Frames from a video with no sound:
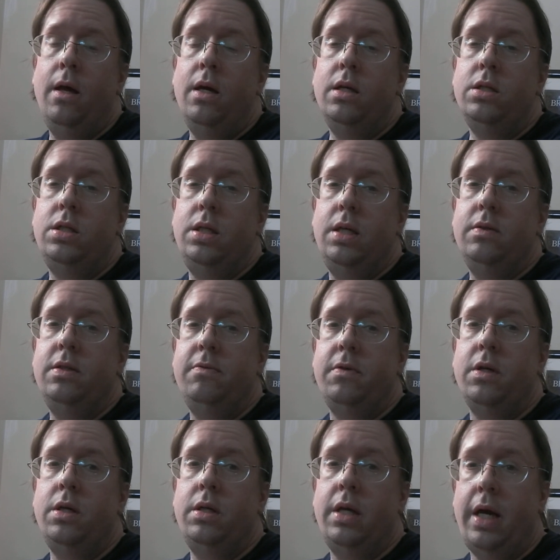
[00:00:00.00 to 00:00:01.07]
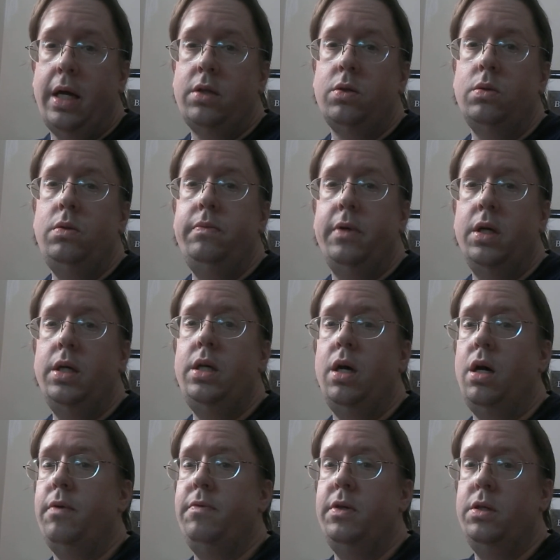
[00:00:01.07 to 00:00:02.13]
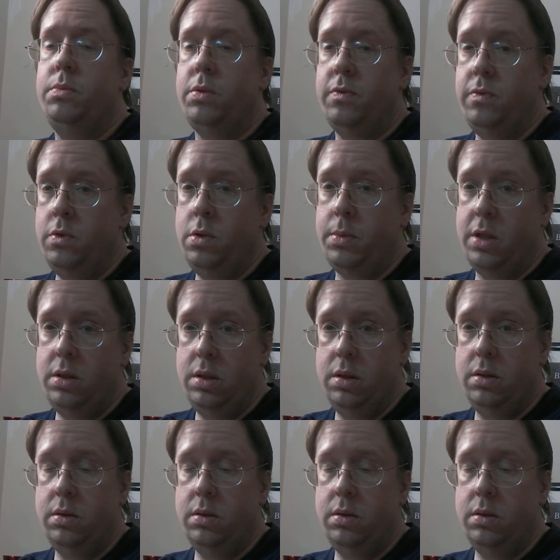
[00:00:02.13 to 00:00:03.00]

She gives a very natural, very confident performance.